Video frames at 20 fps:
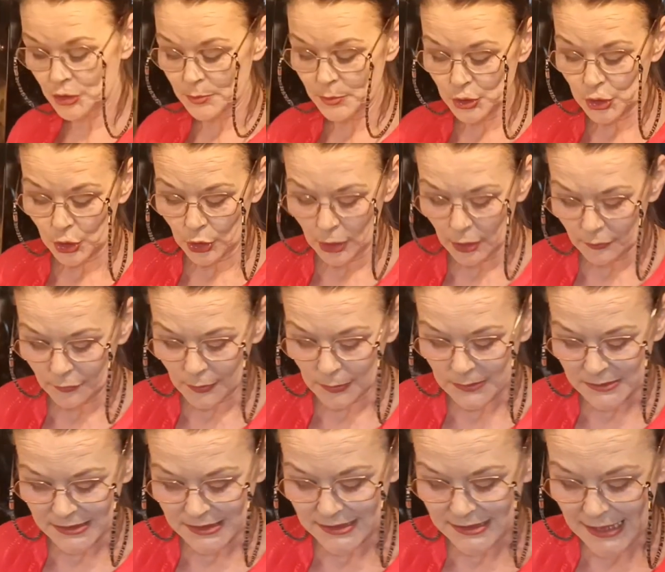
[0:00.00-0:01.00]
some toilet
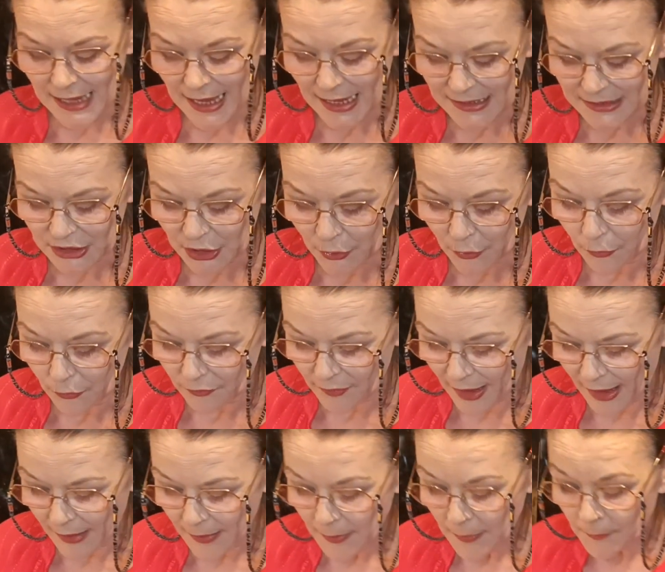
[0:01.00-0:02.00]
rolls to tide
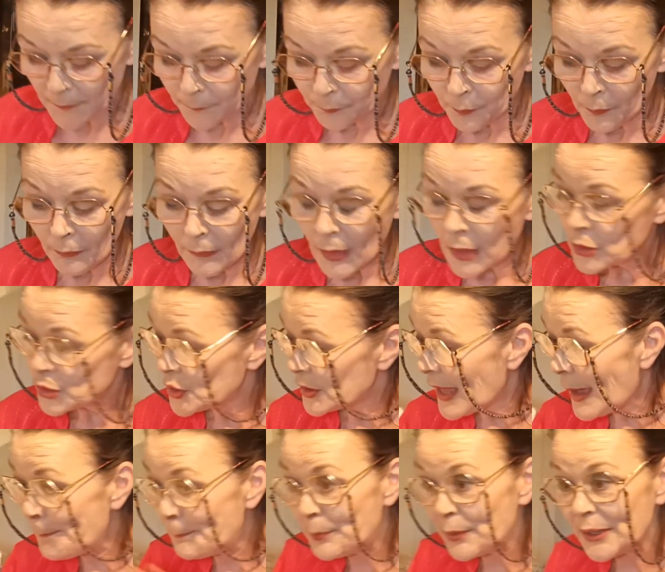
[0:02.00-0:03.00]
over. So
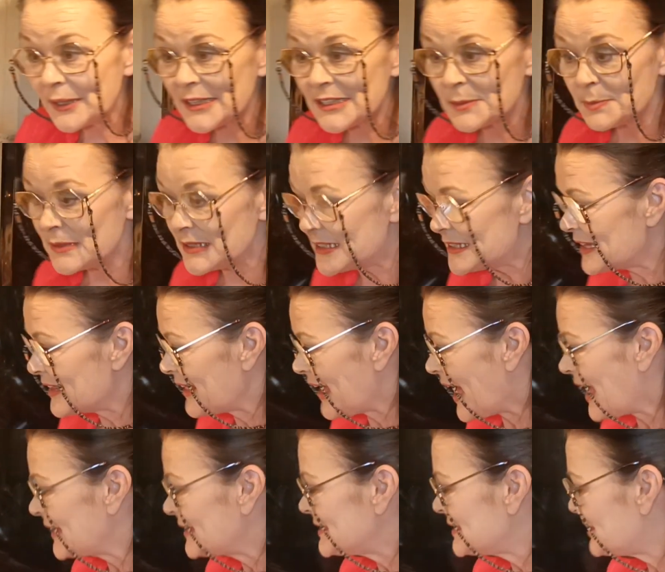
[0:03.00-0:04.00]
that brings me to the
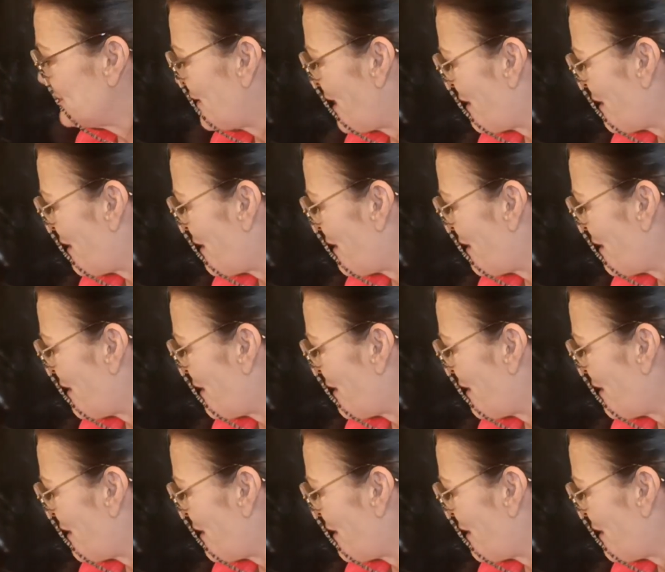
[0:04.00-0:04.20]
end of